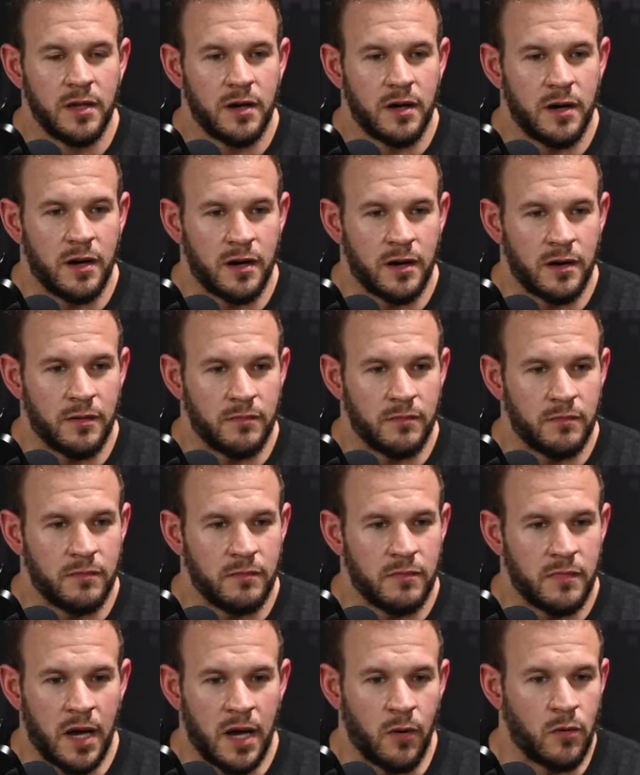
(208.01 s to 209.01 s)

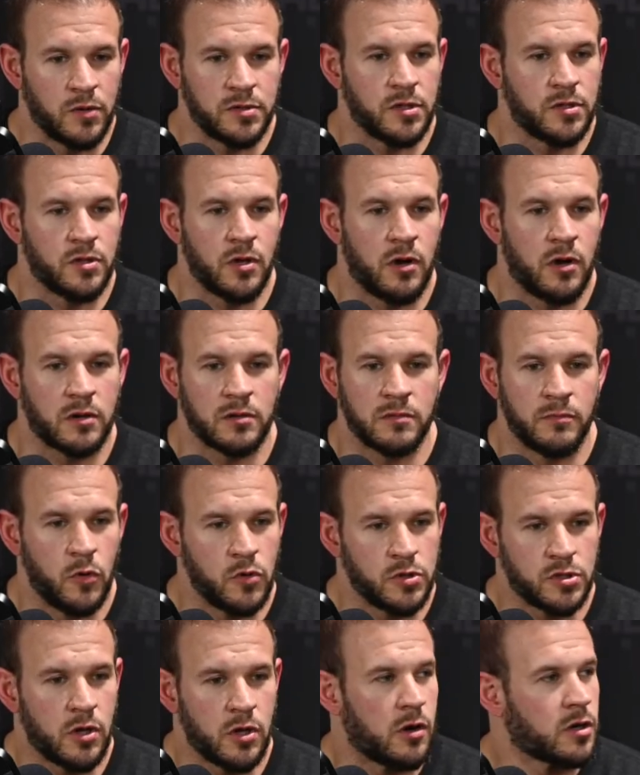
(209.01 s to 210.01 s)
I was the
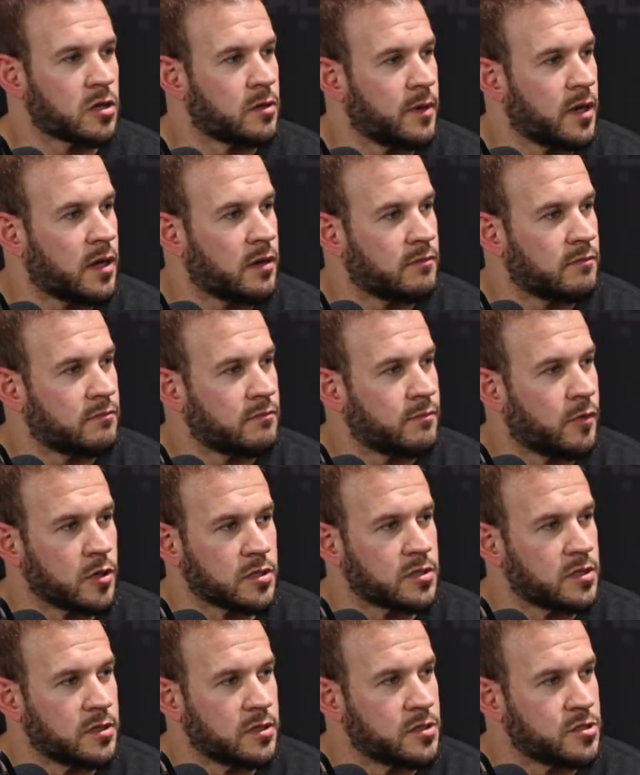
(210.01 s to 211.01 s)
most talked about
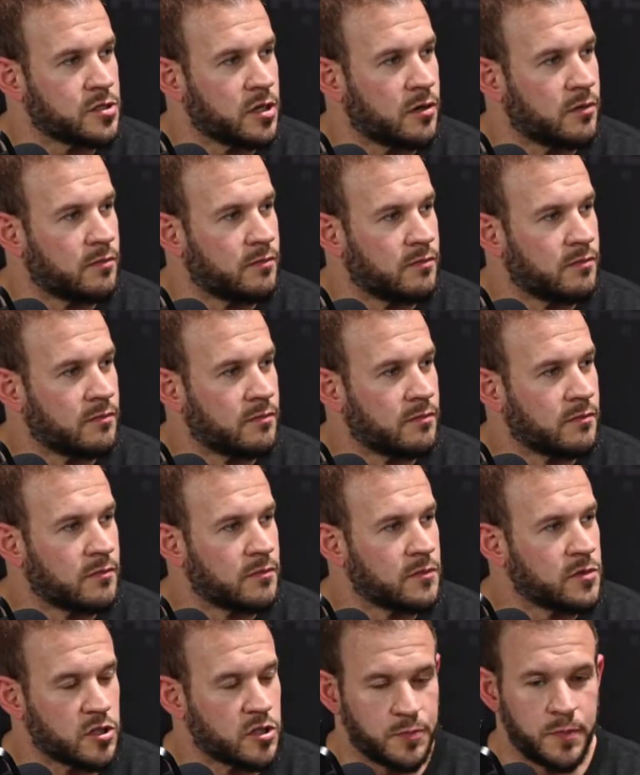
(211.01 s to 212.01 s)
person in the show,
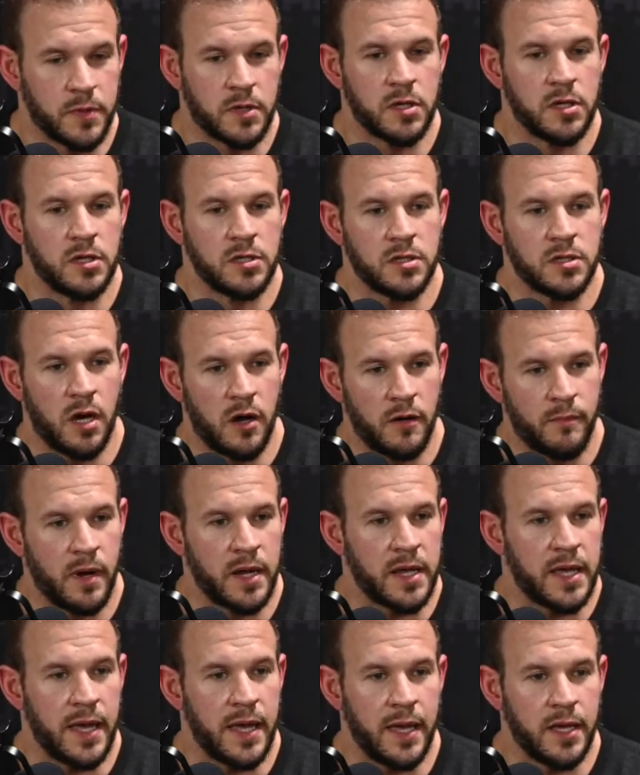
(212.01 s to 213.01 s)
just because of my
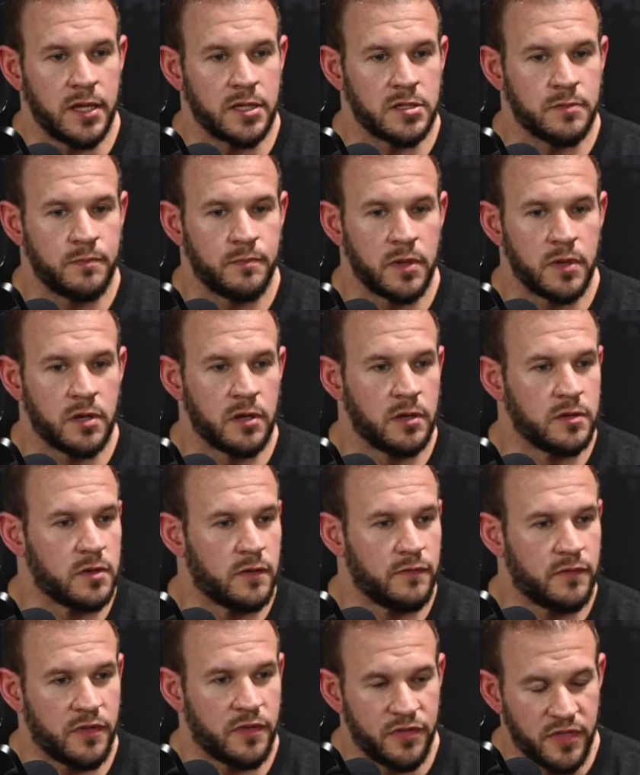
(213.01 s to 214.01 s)
age, because
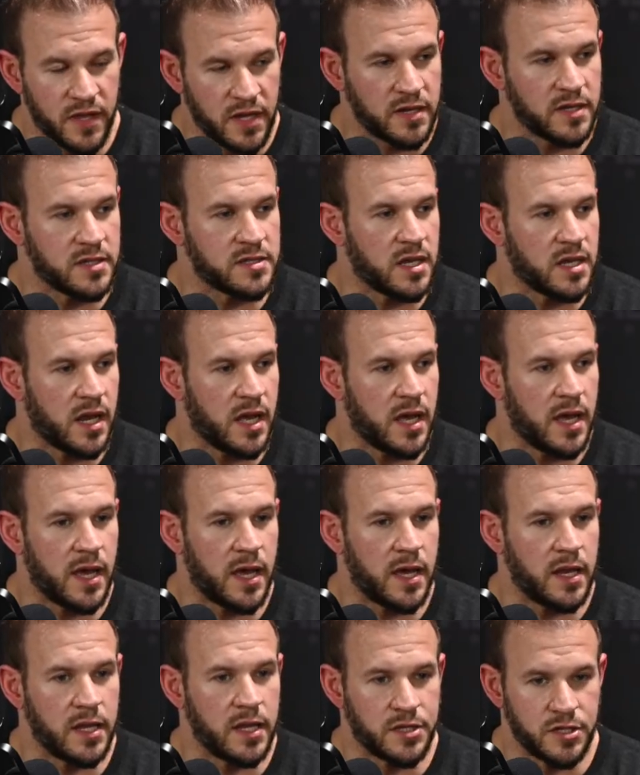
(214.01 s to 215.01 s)
of the thickness that I
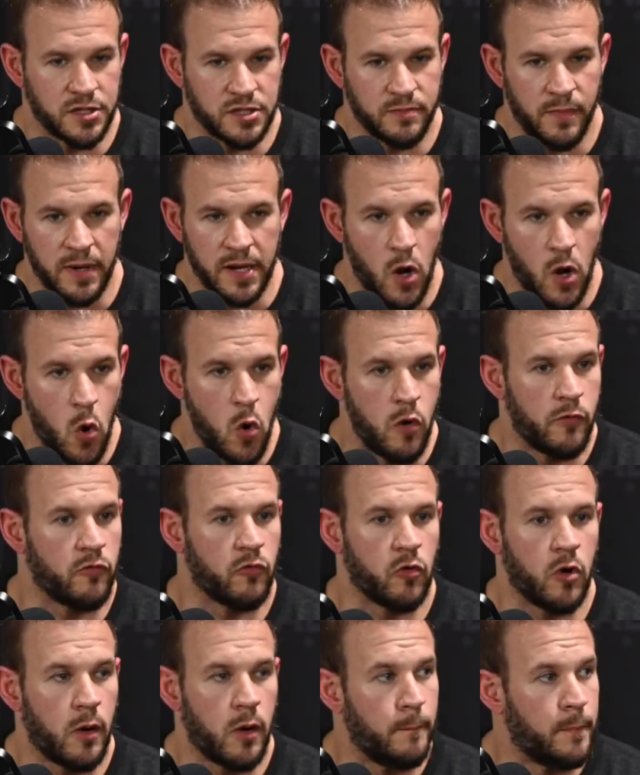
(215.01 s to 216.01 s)
had, and just my
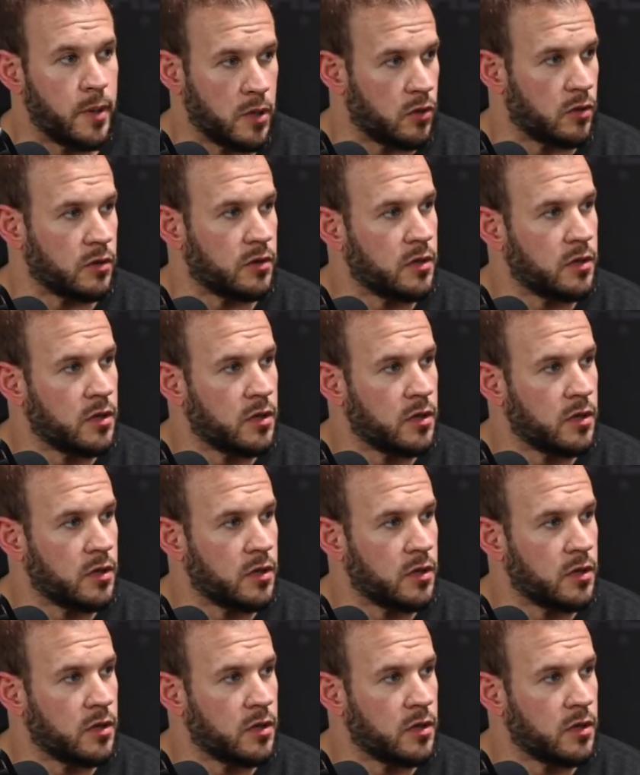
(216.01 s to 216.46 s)
overall build.